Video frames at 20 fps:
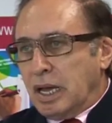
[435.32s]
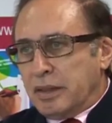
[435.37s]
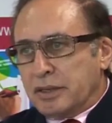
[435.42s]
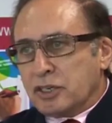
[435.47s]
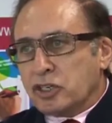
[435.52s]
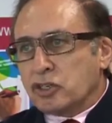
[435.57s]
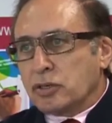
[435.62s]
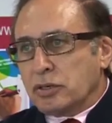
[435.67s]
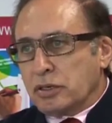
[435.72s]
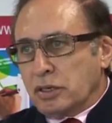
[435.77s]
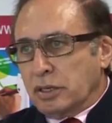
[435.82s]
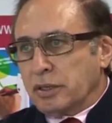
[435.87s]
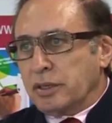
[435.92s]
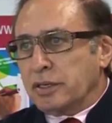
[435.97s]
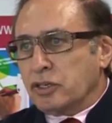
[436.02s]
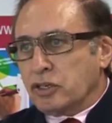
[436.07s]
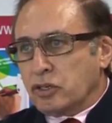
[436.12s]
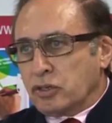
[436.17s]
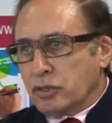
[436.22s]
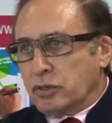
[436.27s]
There
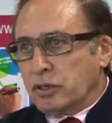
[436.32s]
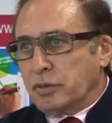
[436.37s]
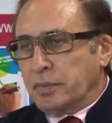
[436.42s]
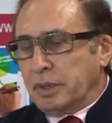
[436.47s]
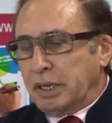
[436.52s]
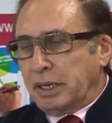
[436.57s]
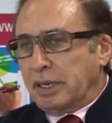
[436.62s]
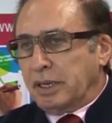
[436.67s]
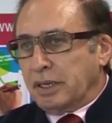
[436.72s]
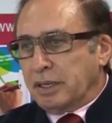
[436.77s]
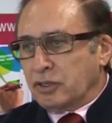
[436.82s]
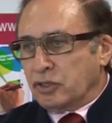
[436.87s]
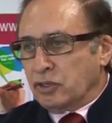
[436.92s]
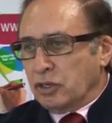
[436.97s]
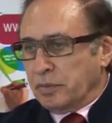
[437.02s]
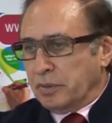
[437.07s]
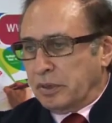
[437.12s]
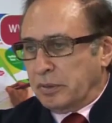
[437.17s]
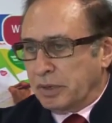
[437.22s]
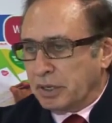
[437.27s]
should
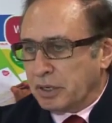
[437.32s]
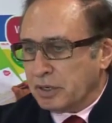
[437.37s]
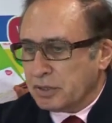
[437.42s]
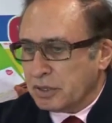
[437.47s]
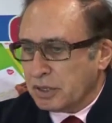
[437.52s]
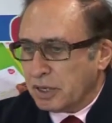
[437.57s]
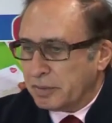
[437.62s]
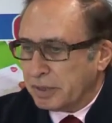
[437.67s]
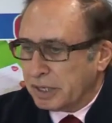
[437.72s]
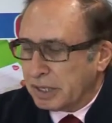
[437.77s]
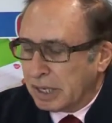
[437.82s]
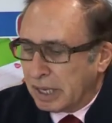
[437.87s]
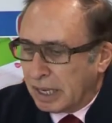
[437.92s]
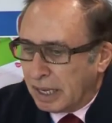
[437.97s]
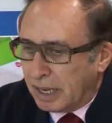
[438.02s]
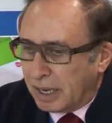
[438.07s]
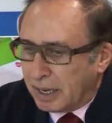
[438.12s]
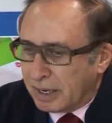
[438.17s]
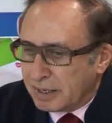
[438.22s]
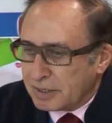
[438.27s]
be, because I mean,
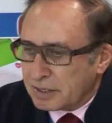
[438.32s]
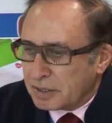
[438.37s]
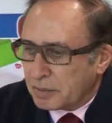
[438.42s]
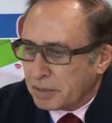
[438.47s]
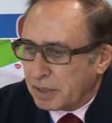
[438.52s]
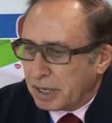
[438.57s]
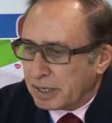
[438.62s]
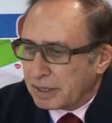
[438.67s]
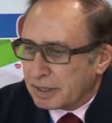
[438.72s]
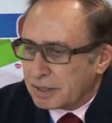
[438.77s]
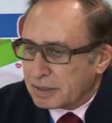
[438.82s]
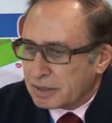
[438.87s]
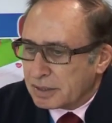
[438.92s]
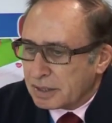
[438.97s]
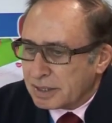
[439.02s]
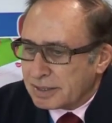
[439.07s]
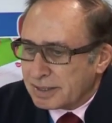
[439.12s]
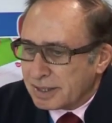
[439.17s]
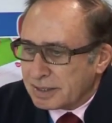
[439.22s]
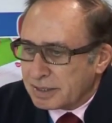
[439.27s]
a lesson plan is,
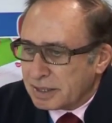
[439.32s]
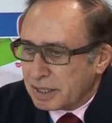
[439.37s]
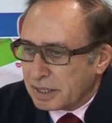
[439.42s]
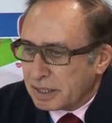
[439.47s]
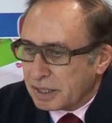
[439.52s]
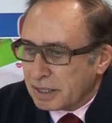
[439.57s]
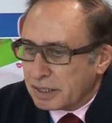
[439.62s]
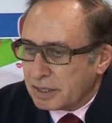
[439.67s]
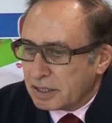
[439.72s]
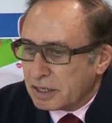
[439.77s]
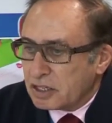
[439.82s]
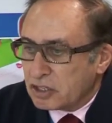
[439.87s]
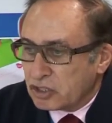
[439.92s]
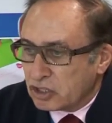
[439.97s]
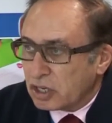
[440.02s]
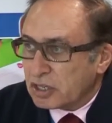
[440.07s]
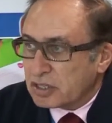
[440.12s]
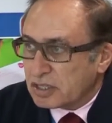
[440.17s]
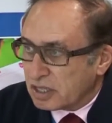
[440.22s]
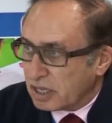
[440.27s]
as I say, it is
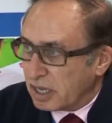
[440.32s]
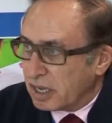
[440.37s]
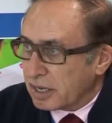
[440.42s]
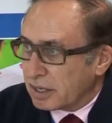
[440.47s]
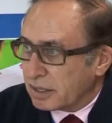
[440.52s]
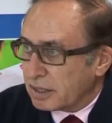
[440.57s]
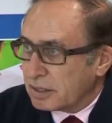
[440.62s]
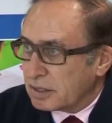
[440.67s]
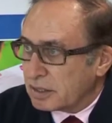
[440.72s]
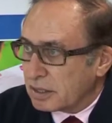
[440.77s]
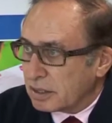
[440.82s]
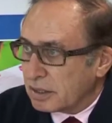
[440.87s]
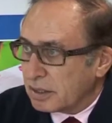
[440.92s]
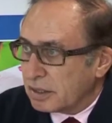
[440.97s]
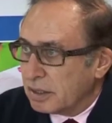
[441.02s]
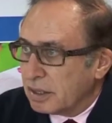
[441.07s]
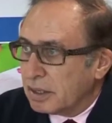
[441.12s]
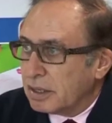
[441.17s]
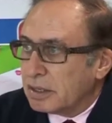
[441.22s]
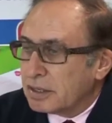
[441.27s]
just that. It's a
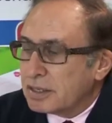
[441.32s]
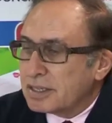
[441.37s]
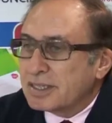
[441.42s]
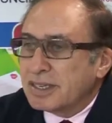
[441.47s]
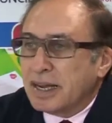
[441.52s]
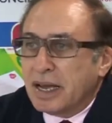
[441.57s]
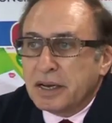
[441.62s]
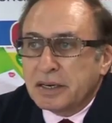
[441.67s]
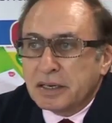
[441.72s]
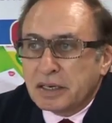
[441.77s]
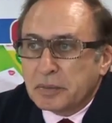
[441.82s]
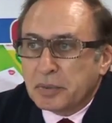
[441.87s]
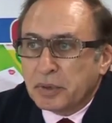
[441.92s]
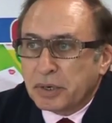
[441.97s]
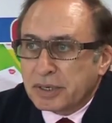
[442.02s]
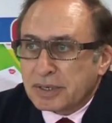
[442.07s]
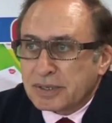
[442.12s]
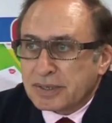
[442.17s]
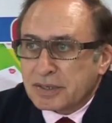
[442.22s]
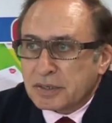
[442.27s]
starting
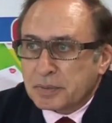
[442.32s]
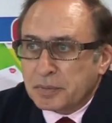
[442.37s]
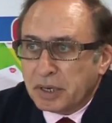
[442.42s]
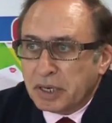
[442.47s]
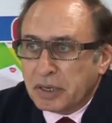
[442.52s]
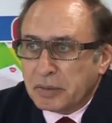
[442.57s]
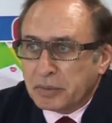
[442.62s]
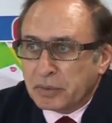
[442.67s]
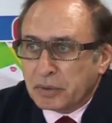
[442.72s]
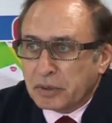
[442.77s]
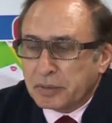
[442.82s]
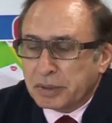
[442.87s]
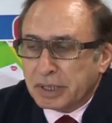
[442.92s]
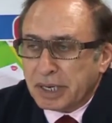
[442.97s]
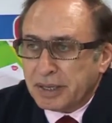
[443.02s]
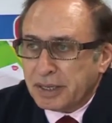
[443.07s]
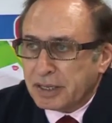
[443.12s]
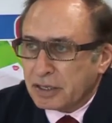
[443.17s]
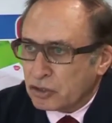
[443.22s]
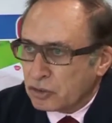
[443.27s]
point. It's a springboard. But I
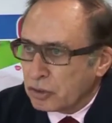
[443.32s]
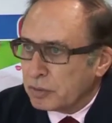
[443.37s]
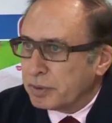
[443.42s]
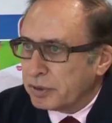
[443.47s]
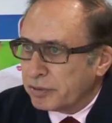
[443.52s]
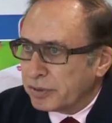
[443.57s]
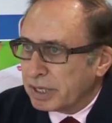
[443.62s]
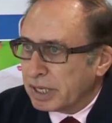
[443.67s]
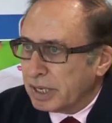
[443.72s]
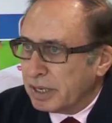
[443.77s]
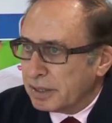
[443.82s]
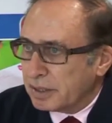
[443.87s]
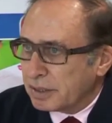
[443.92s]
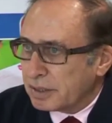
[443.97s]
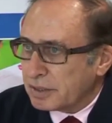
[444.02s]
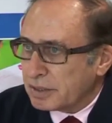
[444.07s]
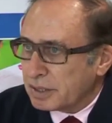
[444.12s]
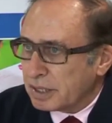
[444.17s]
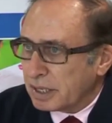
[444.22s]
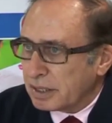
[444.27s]
think it should be regarded
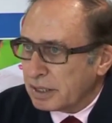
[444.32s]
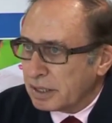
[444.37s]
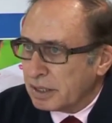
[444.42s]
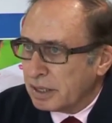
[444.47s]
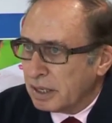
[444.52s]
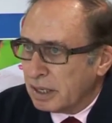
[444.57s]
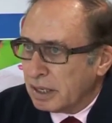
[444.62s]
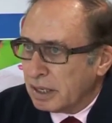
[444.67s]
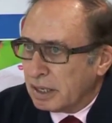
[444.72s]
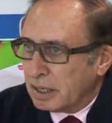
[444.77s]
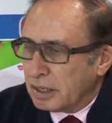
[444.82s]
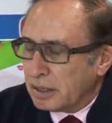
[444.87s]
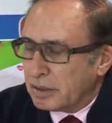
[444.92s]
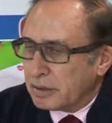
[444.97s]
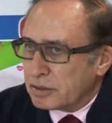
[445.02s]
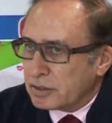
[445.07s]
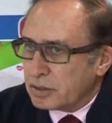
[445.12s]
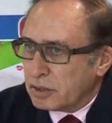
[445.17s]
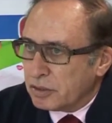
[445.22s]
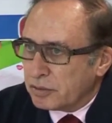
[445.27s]
as that. And
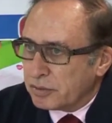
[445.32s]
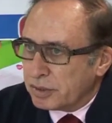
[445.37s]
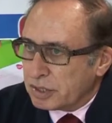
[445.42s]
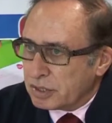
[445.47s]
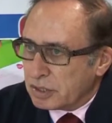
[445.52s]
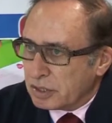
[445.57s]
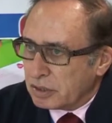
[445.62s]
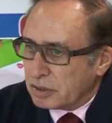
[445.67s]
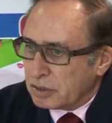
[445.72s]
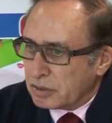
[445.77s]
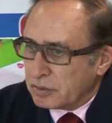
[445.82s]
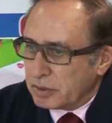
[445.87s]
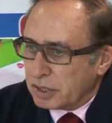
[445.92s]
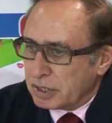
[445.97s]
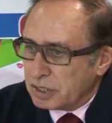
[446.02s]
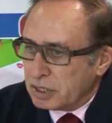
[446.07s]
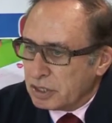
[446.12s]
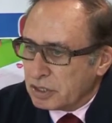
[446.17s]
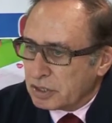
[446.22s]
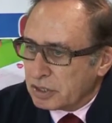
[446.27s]
there's no reason, why
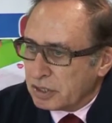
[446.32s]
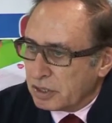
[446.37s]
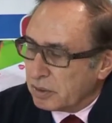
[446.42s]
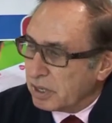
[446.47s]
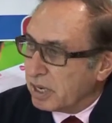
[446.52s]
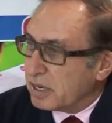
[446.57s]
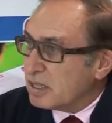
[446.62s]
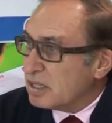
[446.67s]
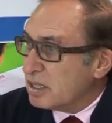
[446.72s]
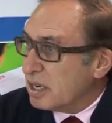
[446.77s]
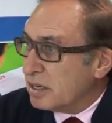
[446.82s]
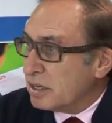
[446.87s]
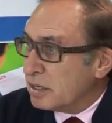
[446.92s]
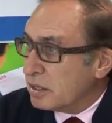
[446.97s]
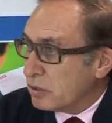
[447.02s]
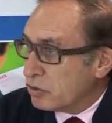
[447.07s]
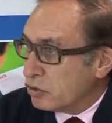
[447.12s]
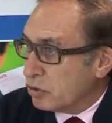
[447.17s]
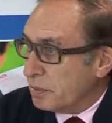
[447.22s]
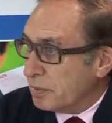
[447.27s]
teachers say, well, I decided to
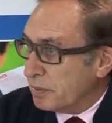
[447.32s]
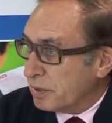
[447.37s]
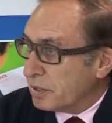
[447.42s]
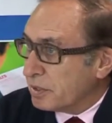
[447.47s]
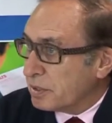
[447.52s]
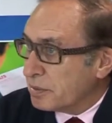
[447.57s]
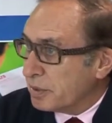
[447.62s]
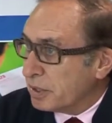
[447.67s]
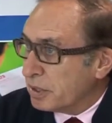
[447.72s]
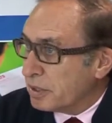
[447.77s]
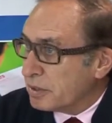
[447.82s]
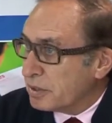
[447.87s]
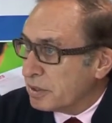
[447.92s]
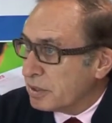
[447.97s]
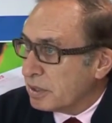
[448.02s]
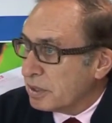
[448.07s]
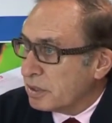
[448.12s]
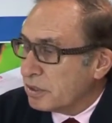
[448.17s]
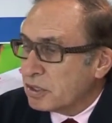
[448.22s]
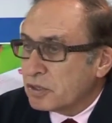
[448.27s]
drop this because
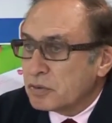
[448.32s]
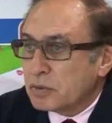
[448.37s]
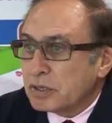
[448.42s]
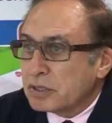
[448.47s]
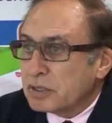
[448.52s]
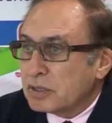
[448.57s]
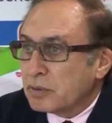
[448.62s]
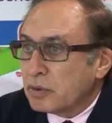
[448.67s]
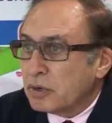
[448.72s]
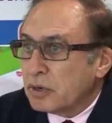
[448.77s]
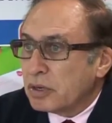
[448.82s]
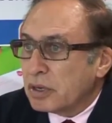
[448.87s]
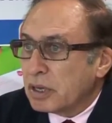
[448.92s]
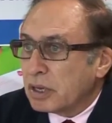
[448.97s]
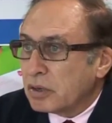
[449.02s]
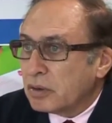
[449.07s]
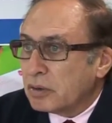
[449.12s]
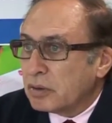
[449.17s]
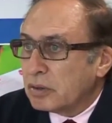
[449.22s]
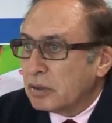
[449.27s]
it just wasn't working,
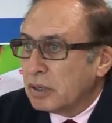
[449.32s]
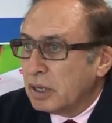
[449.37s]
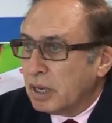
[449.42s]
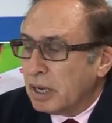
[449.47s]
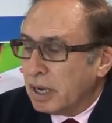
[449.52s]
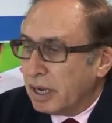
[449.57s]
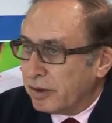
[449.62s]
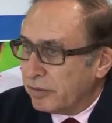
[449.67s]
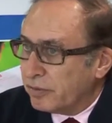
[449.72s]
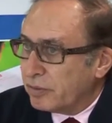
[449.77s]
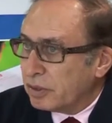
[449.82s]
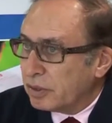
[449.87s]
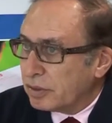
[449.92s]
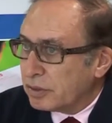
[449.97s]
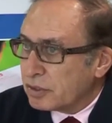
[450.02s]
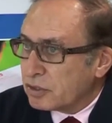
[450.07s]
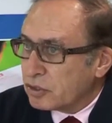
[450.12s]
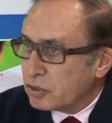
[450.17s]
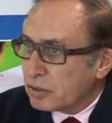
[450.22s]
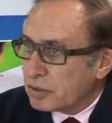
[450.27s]
or I felt the
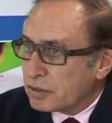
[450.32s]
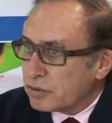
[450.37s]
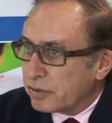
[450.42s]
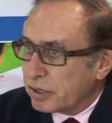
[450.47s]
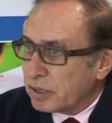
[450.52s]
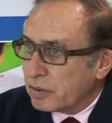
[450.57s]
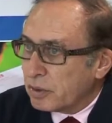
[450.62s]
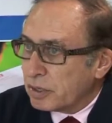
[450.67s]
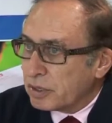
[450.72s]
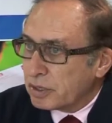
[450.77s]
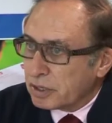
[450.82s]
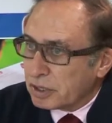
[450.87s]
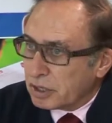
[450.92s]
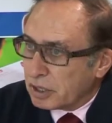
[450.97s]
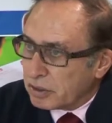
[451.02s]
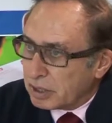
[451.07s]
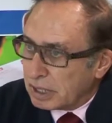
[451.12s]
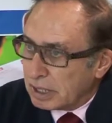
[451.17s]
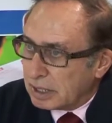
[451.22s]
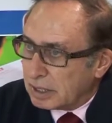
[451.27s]
students really wanted to
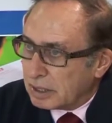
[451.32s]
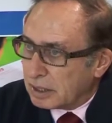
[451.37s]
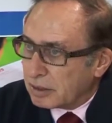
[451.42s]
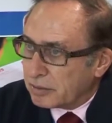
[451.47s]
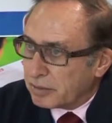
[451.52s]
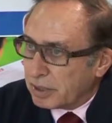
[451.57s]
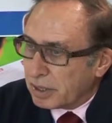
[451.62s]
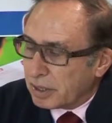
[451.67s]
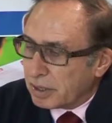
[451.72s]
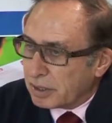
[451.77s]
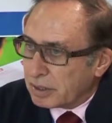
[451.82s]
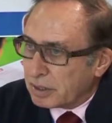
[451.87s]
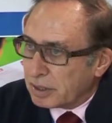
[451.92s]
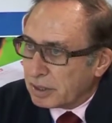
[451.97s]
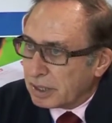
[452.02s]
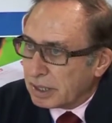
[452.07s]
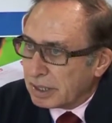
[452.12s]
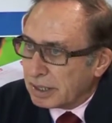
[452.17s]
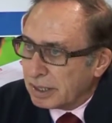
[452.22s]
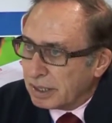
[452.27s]
go here rather than
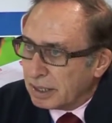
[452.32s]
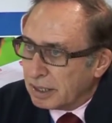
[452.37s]
there.